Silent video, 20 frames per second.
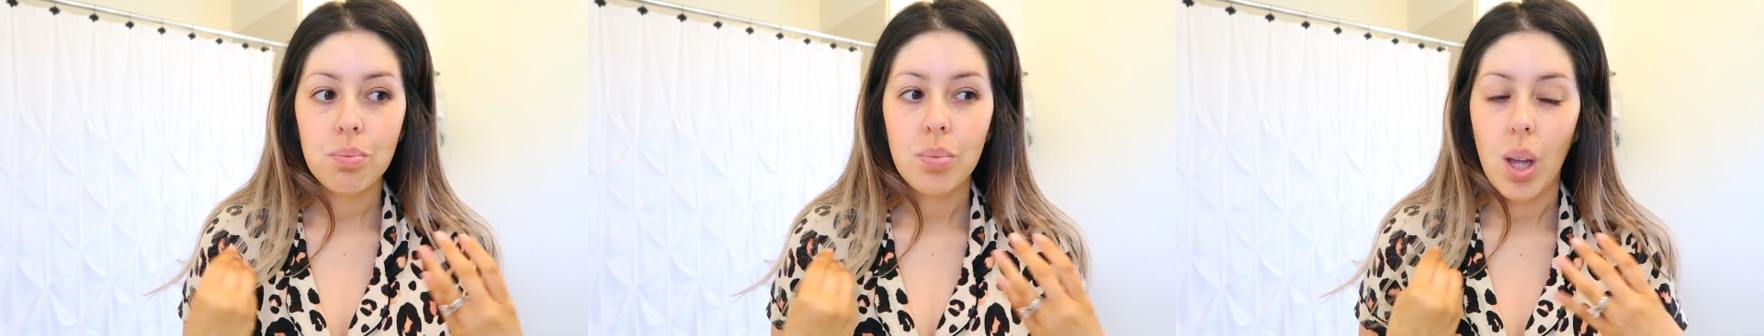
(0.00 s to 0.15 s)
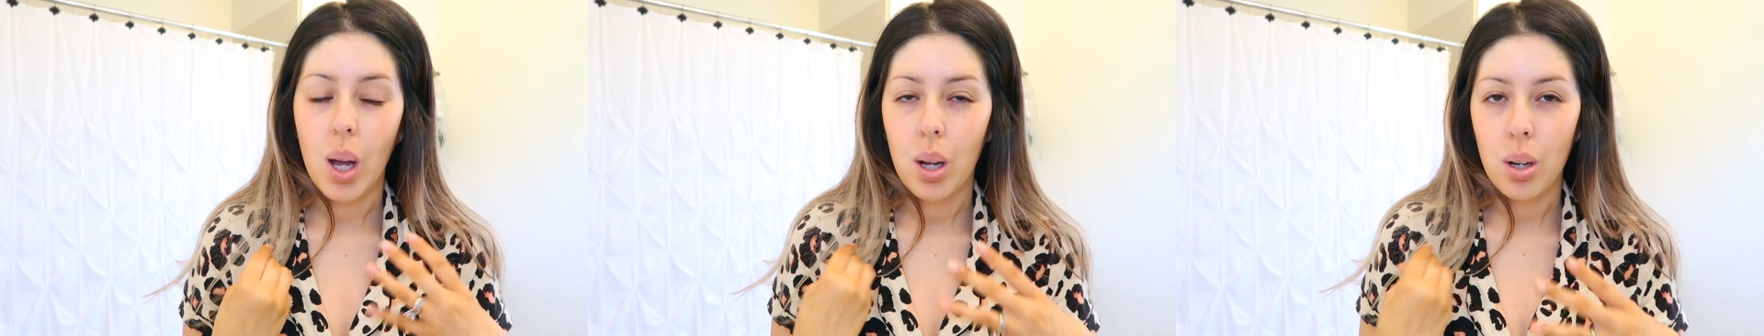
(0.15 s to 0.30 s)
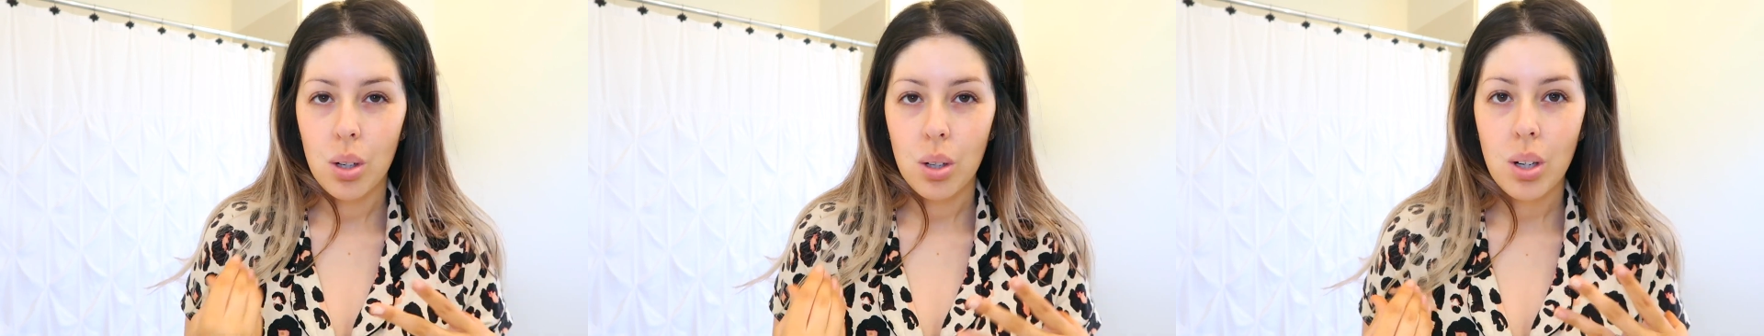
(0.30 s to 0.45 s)

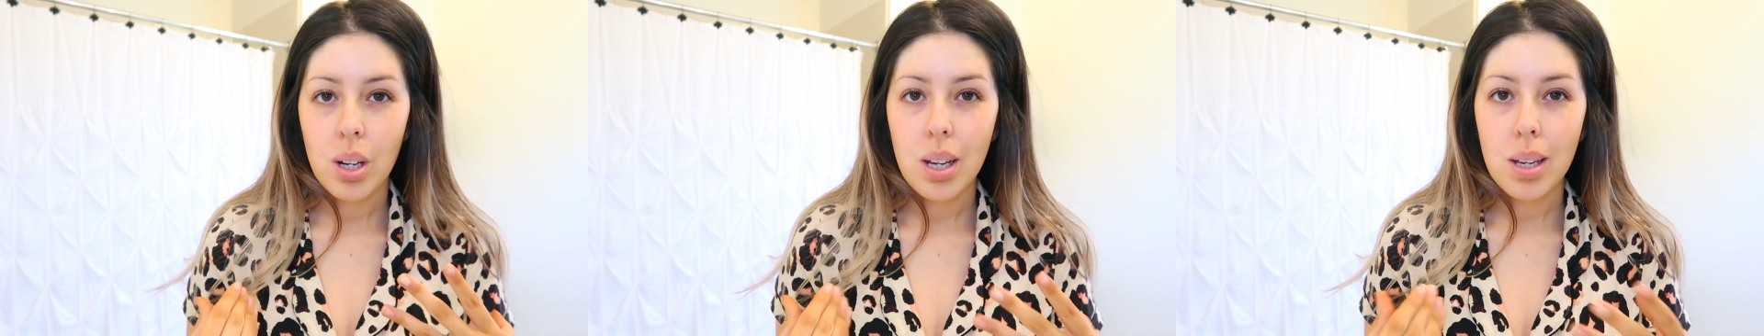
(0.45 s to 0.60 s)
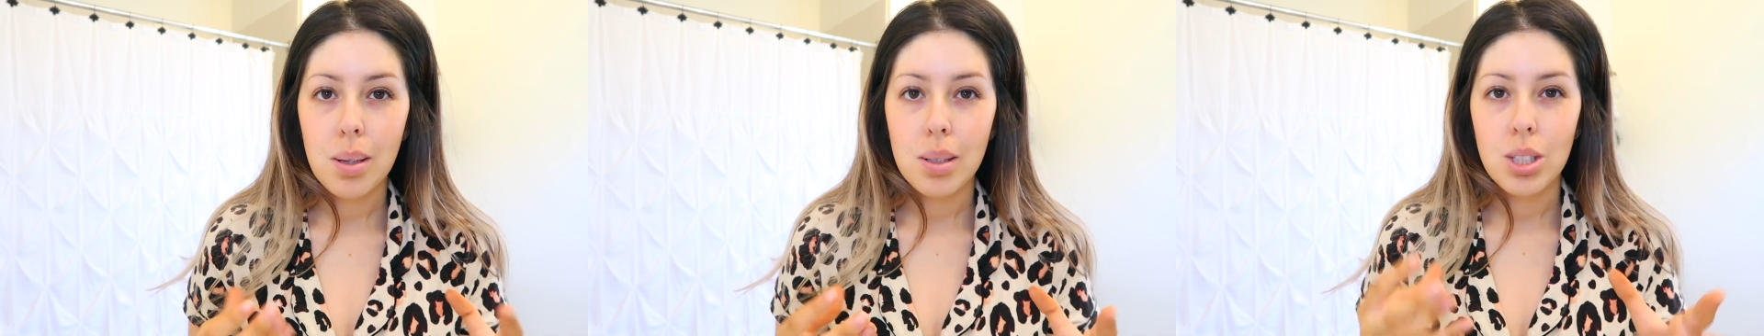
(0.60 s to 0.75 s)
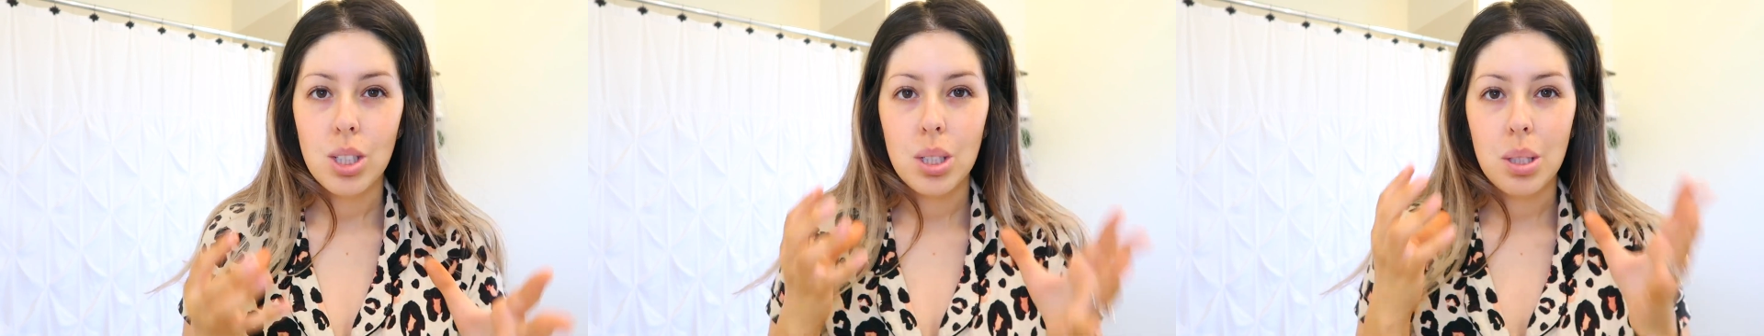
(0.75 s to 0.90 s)
under
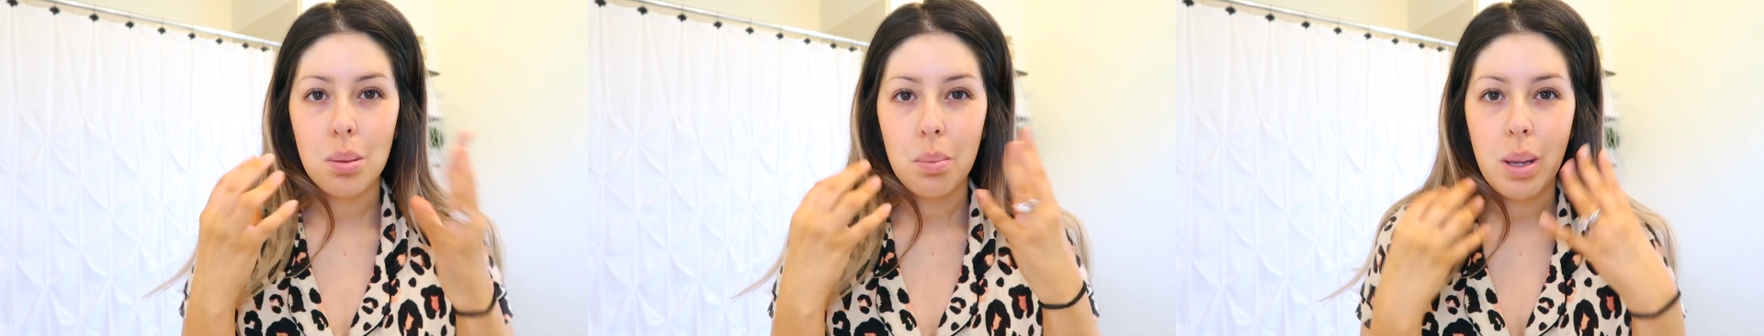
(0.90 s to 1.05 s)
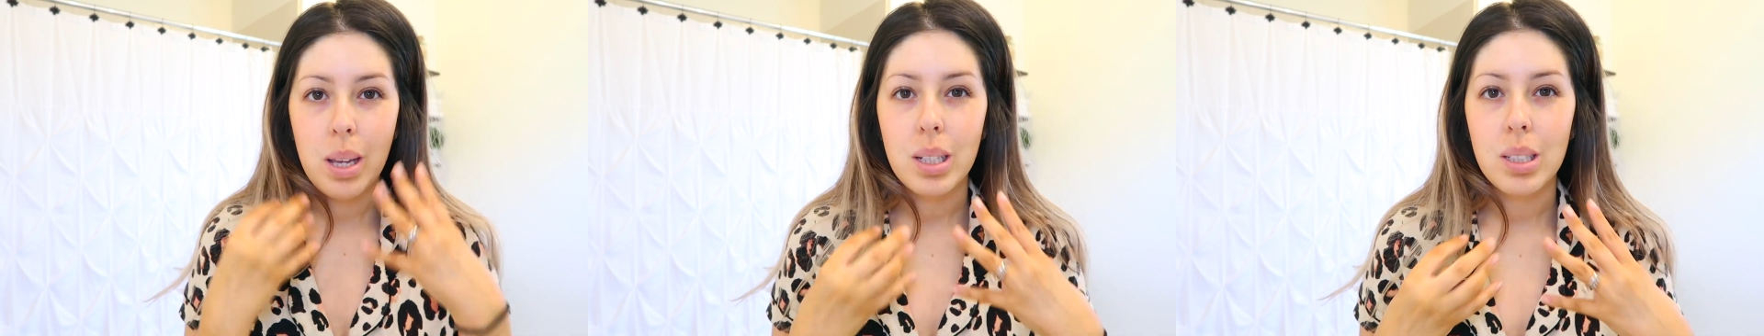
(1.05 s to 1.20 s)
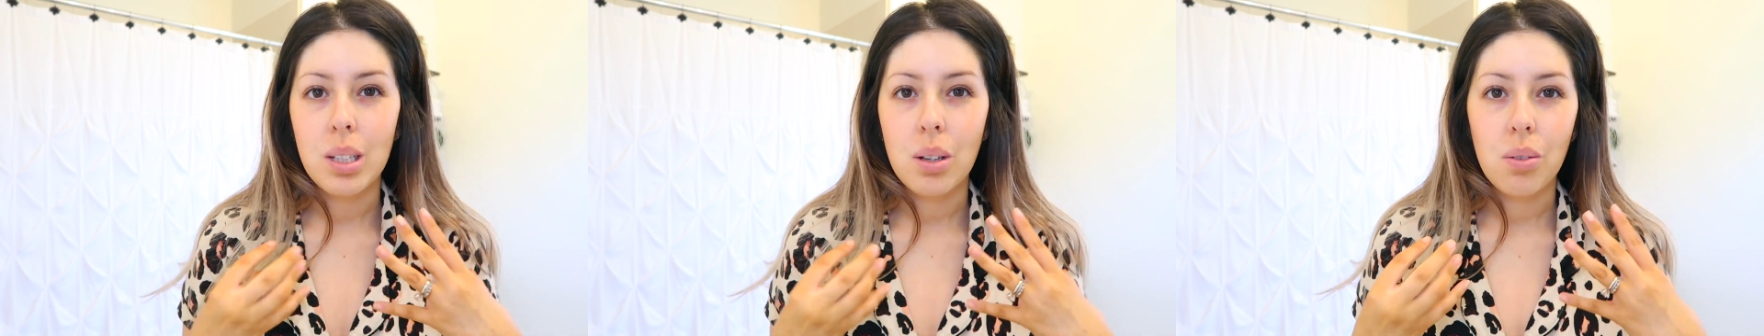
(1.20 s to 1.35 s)
it just
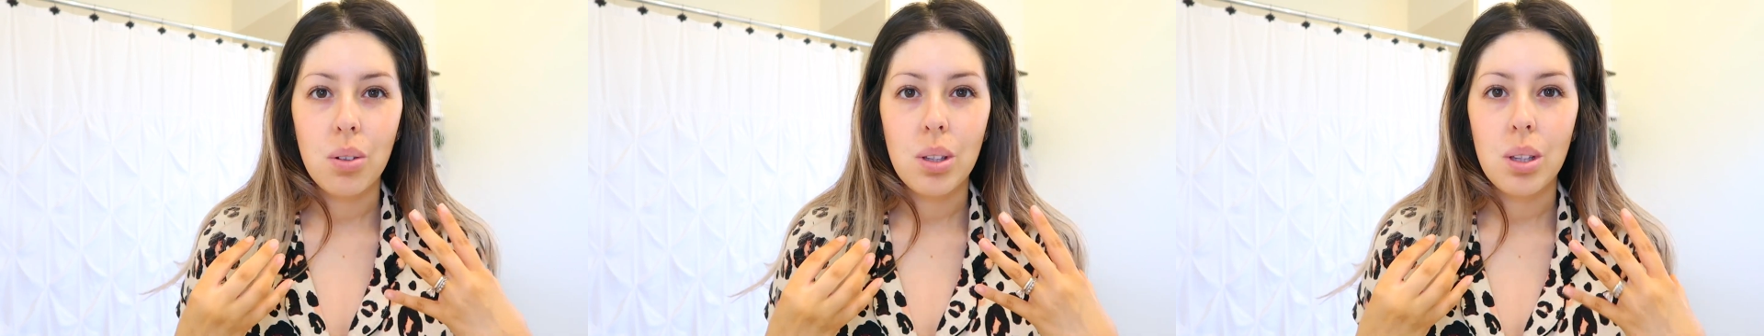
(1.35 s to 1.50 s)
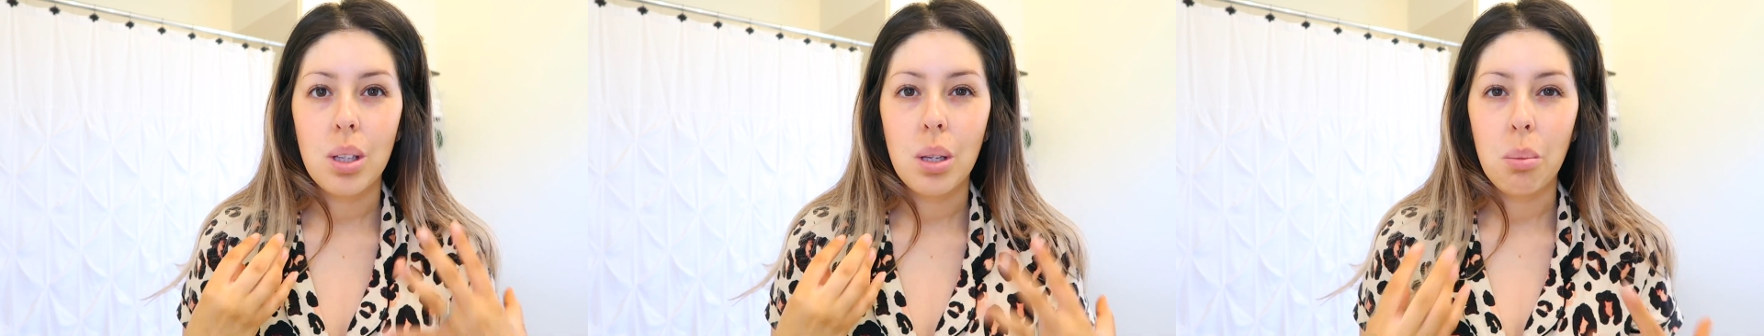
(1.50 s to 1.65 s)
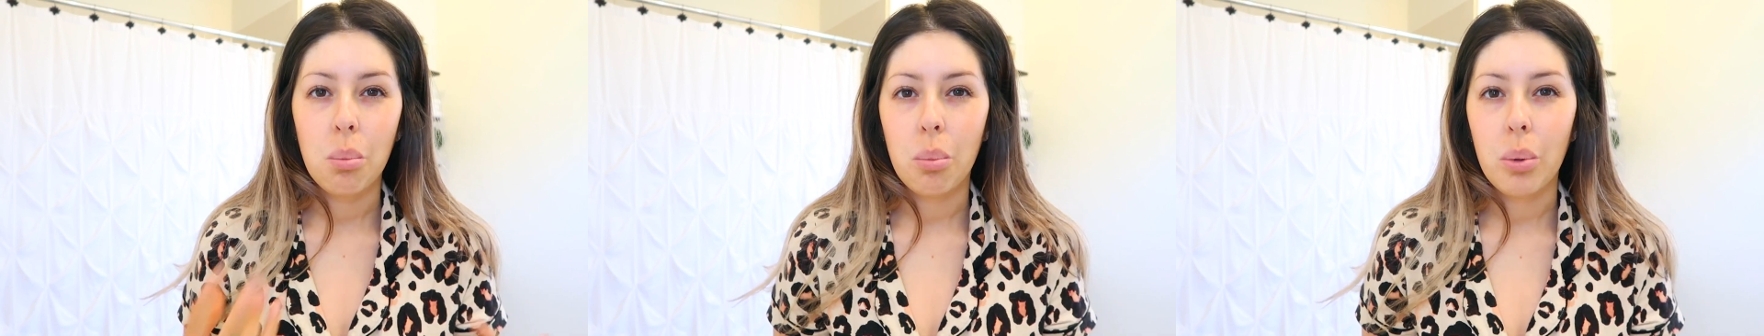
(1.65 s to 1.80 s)
makes everything